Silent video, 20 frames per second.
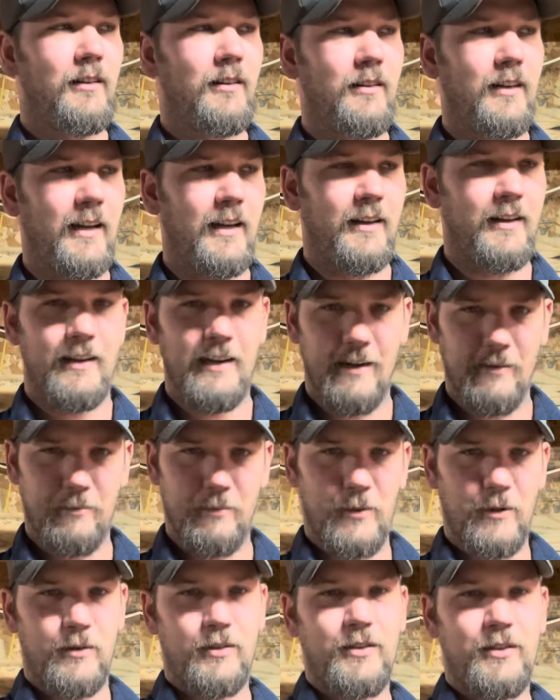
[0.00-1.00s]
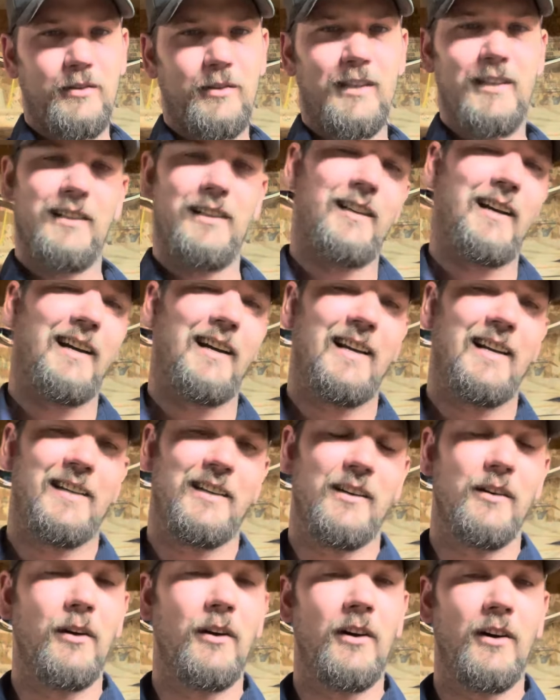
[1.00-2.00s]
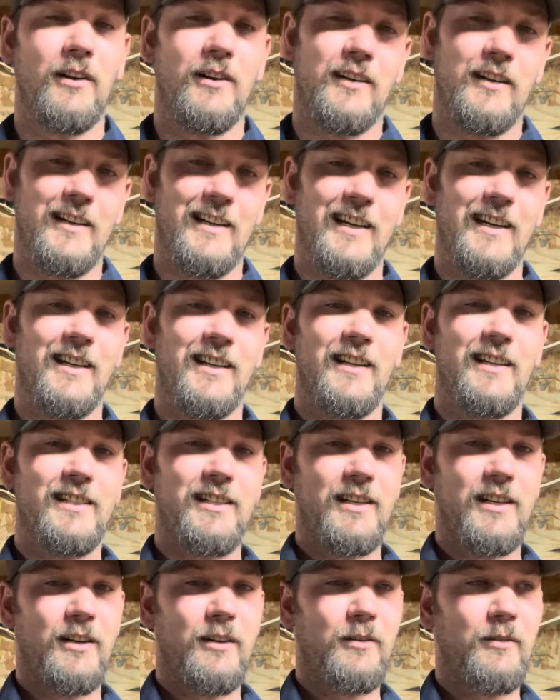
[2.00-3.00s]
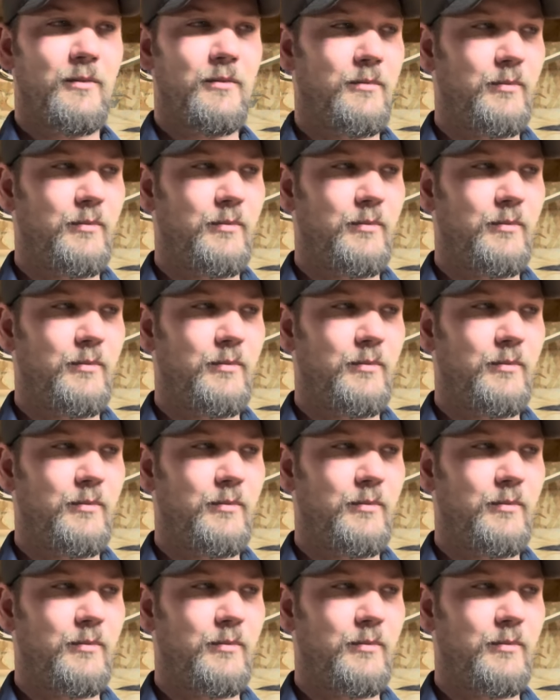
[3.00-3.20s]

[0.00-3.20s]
that that bow is the reason they get to go hunt again this year,